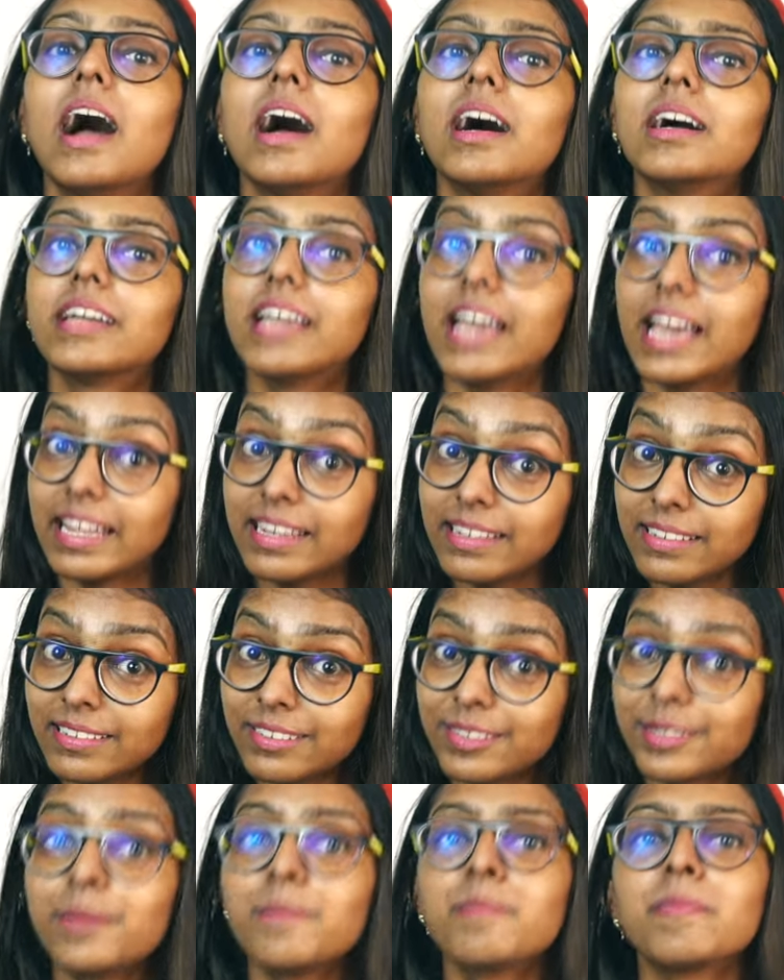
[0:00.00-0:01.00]
Again,
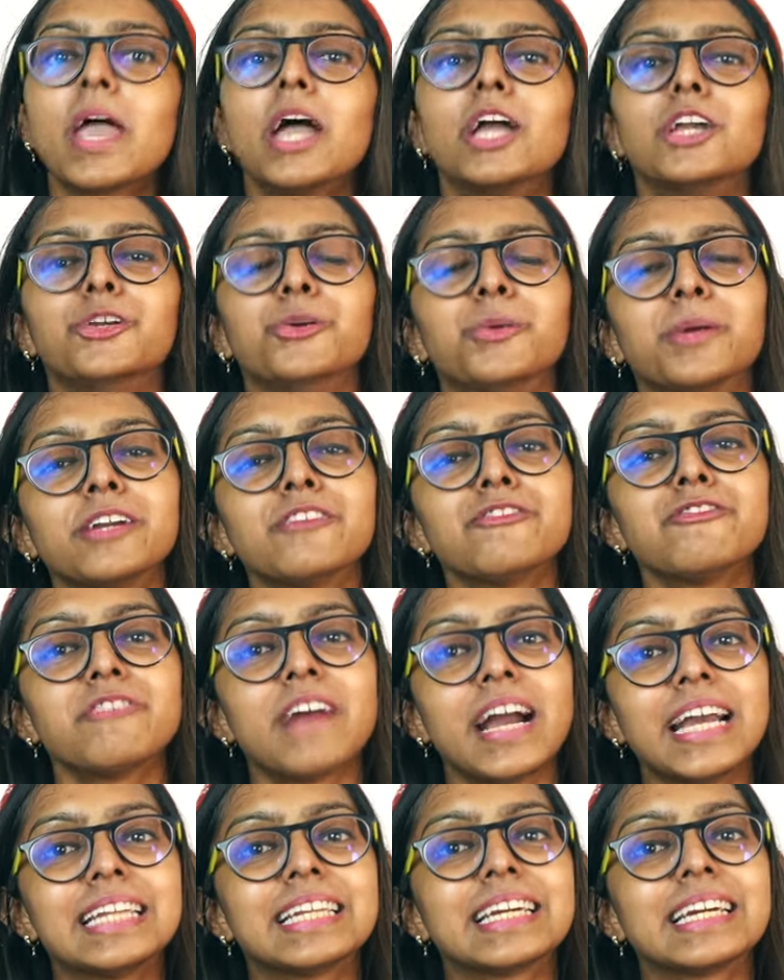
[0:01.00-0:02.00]
you can
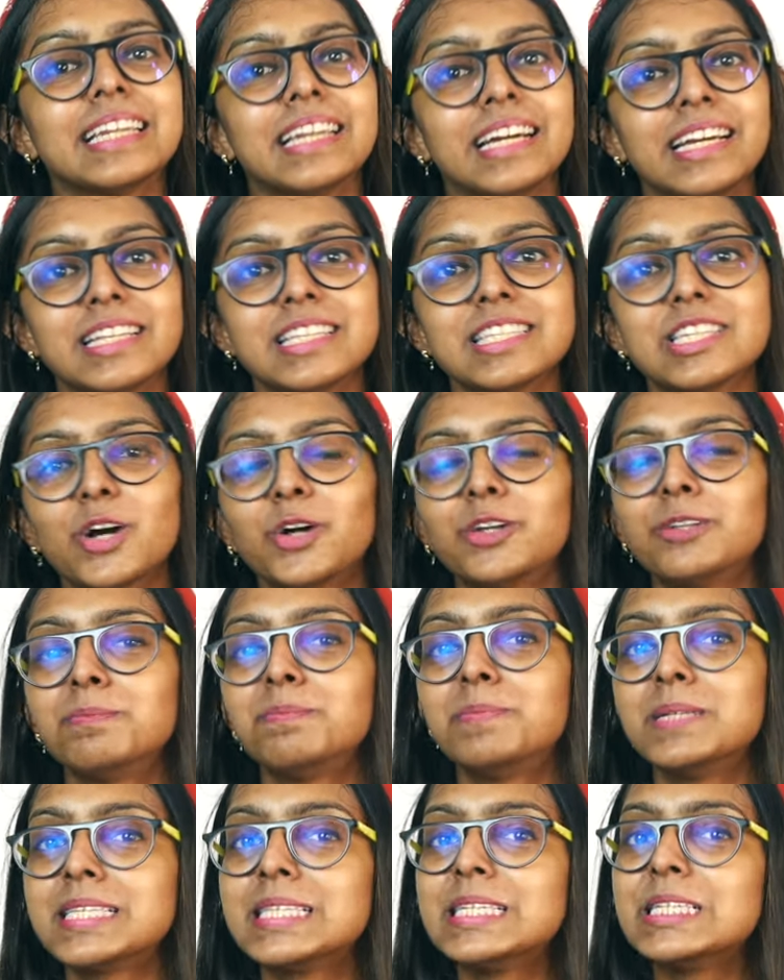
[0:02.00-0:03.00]
find clients on
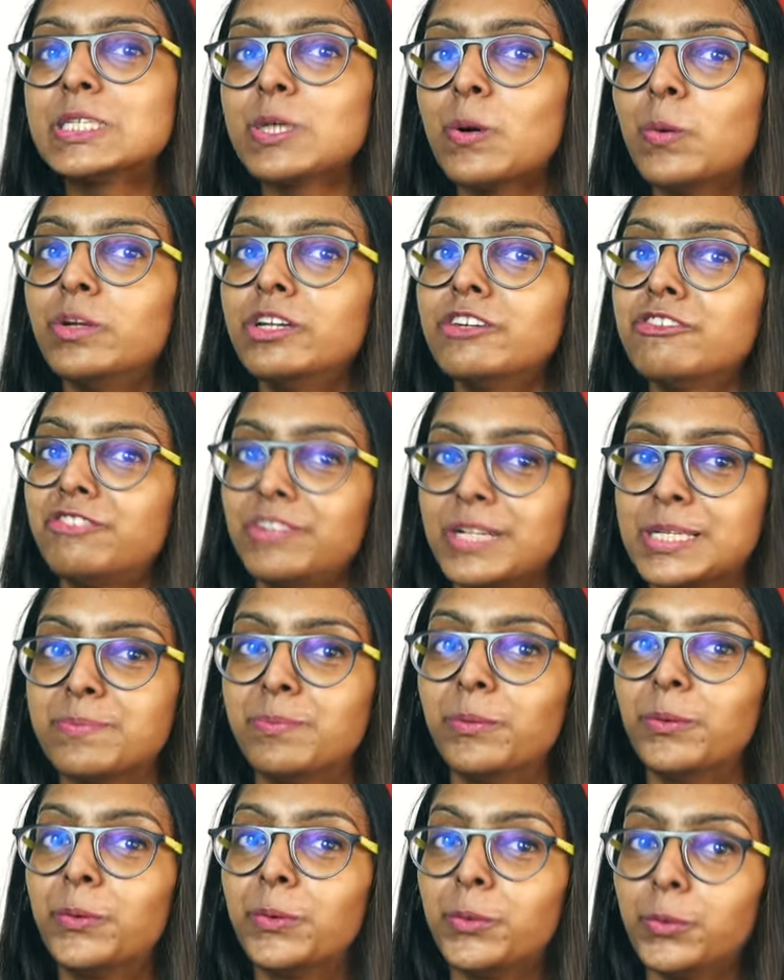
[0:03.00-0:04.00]
business owner
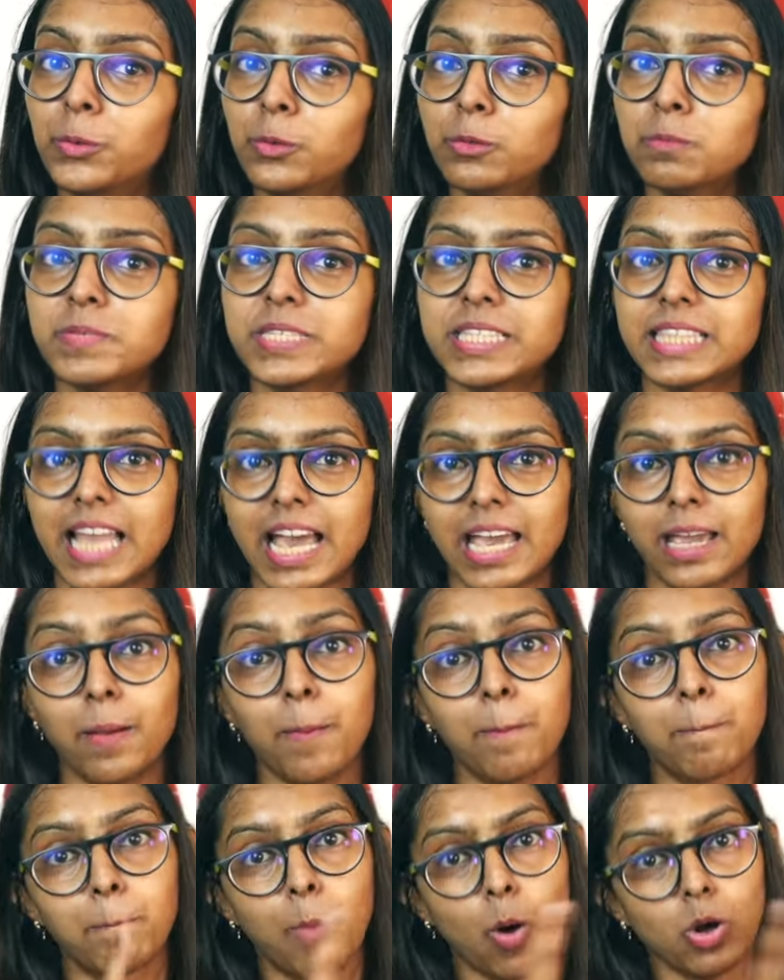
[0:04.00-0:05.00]
Facebook groups like
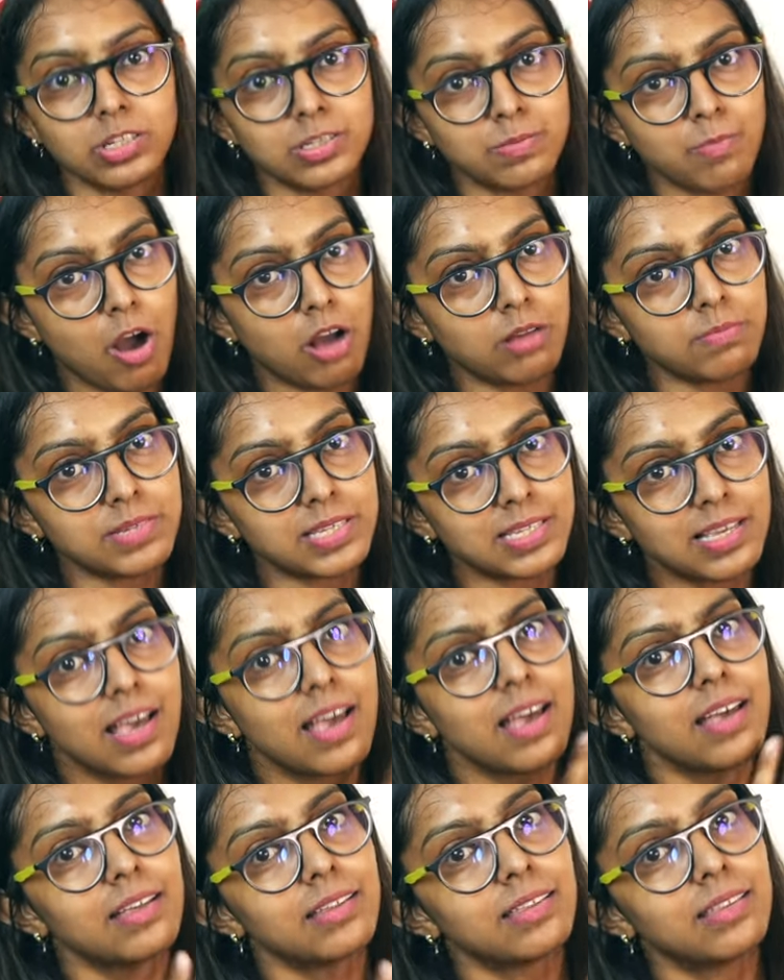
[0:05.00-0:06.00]
Boss Moms,
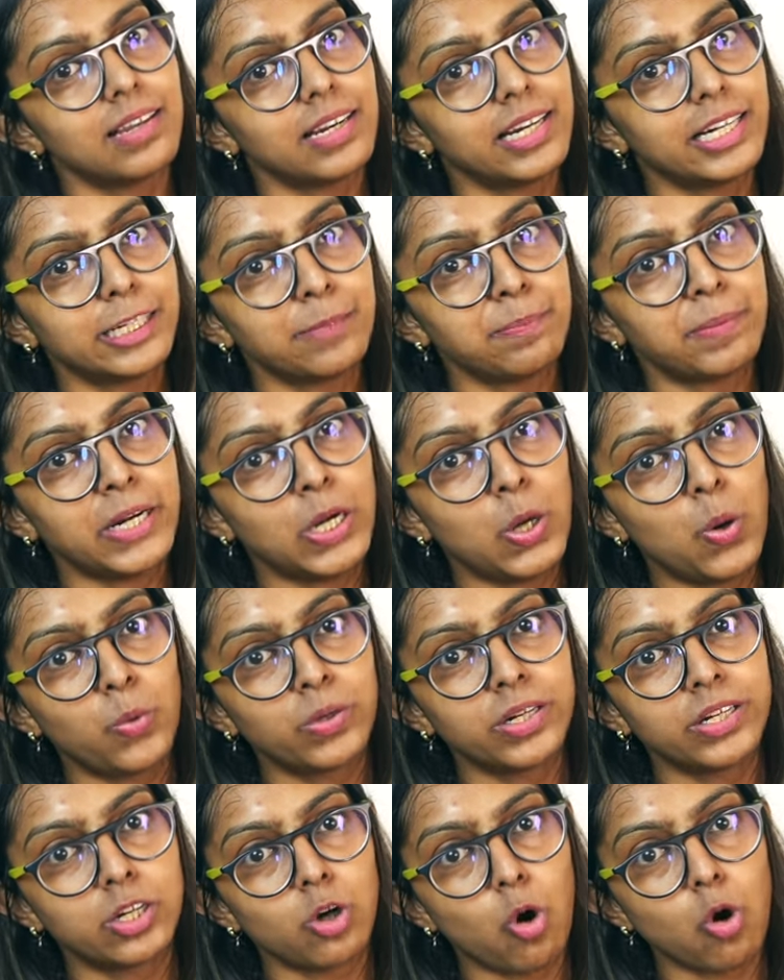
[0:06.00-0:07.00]
the Lit Up and
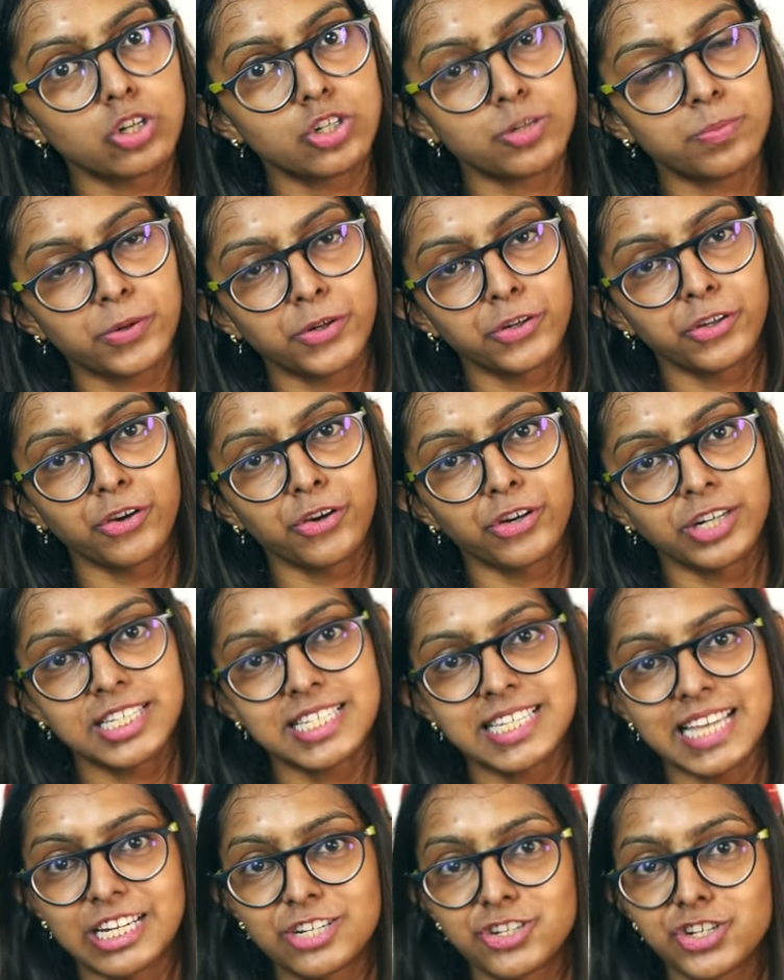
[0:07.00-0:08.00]
Loaded Entrepreneur,
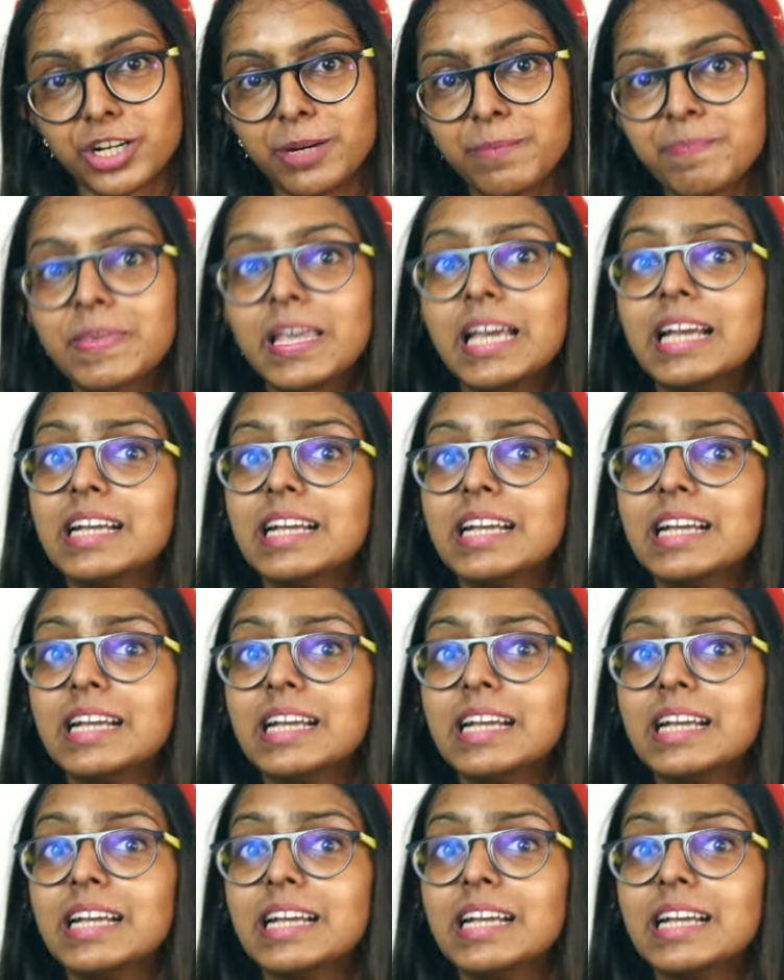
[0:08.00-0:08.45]
etc.